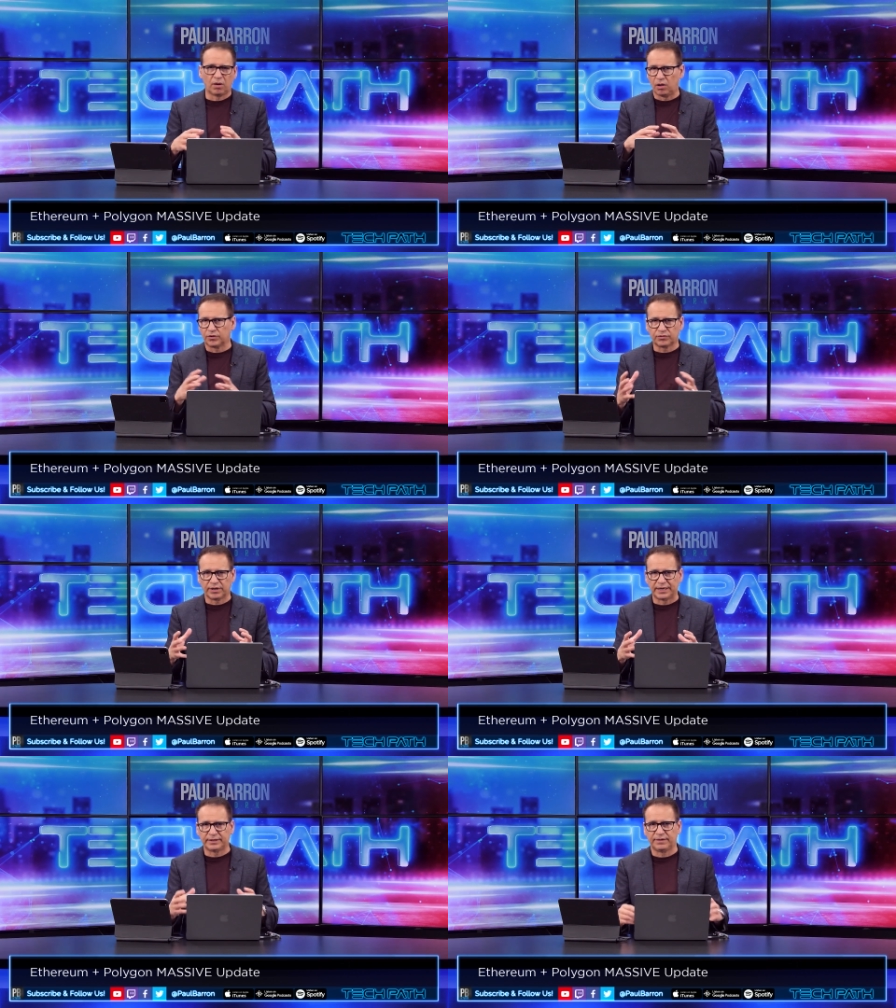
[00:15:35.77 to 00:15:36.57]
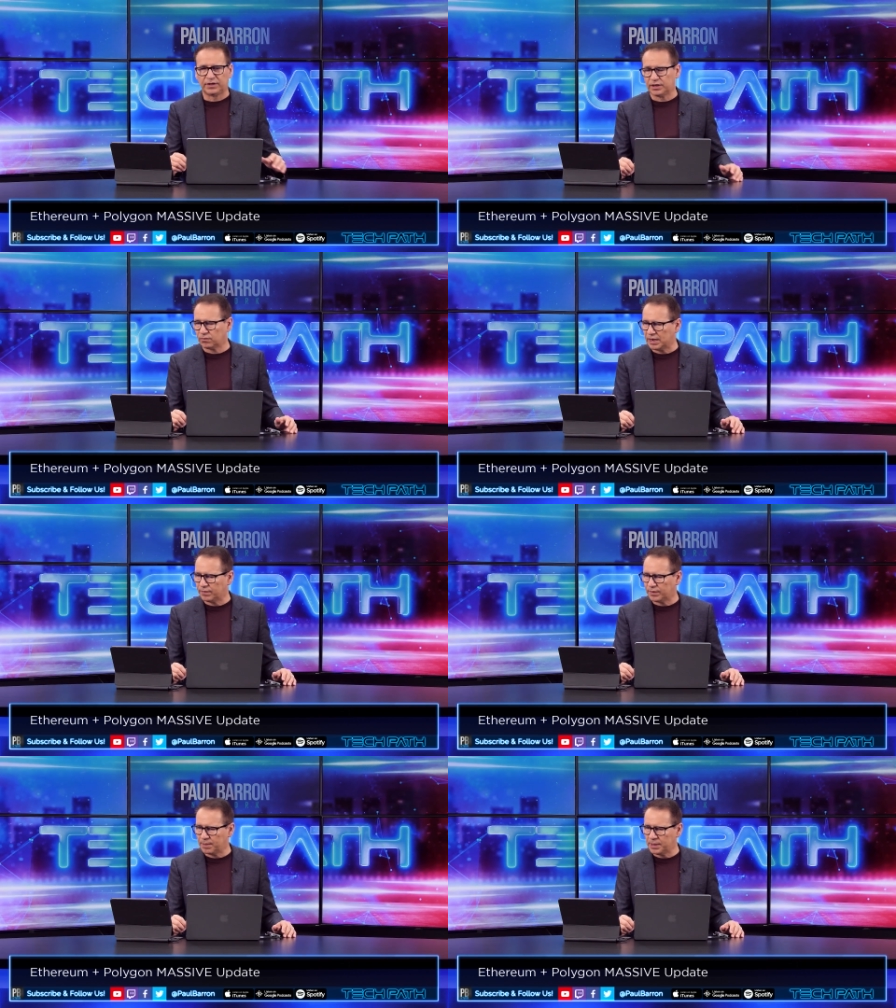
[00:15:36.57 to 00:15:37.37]
all the creativity
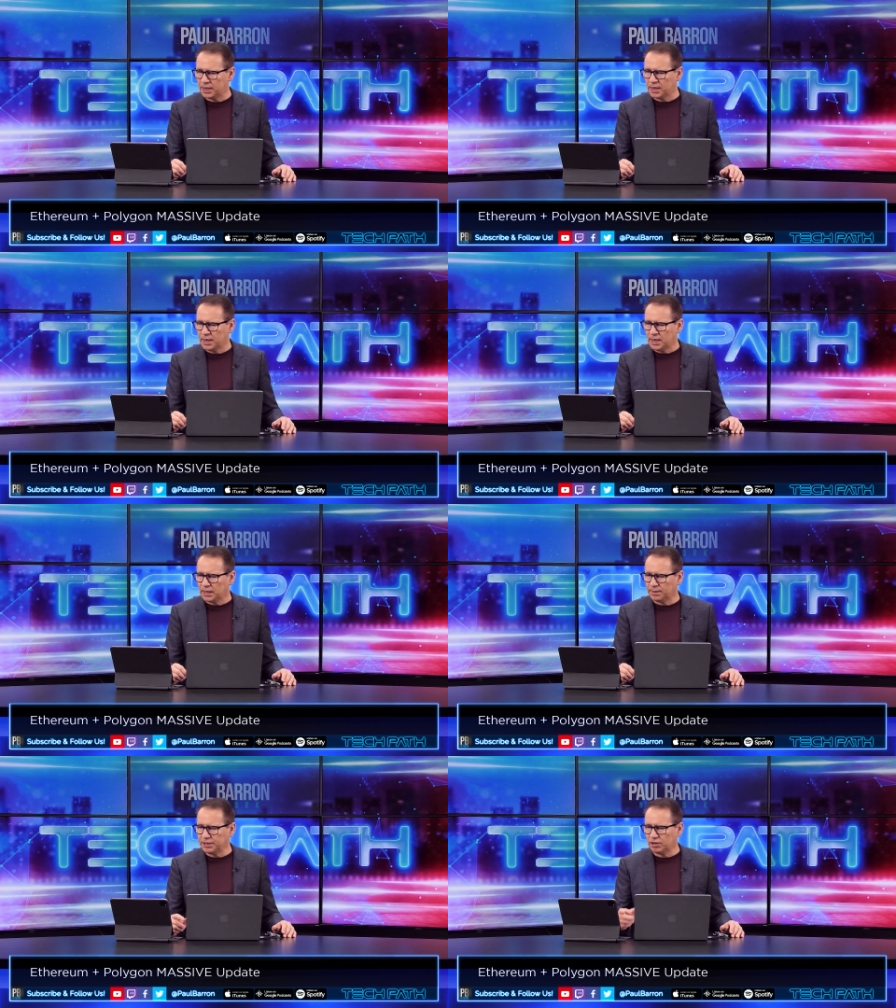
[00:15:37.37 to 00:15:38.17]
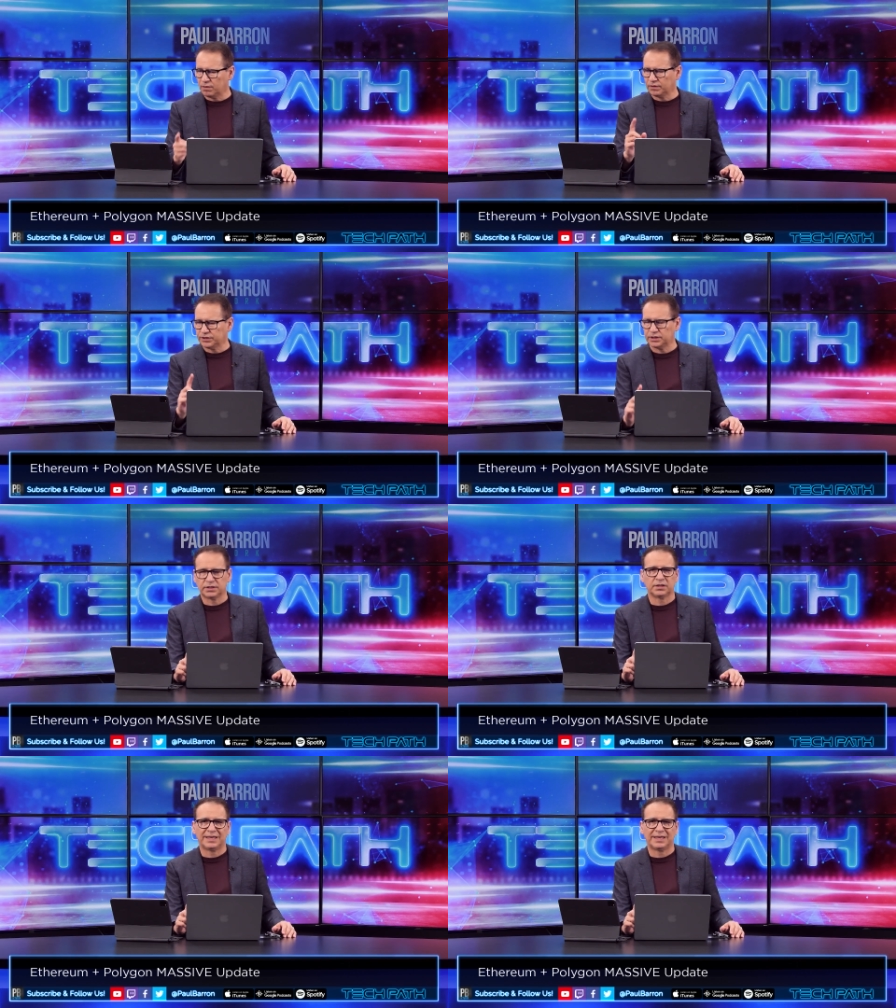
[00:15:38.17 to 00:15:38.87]
around them. Let me go over to this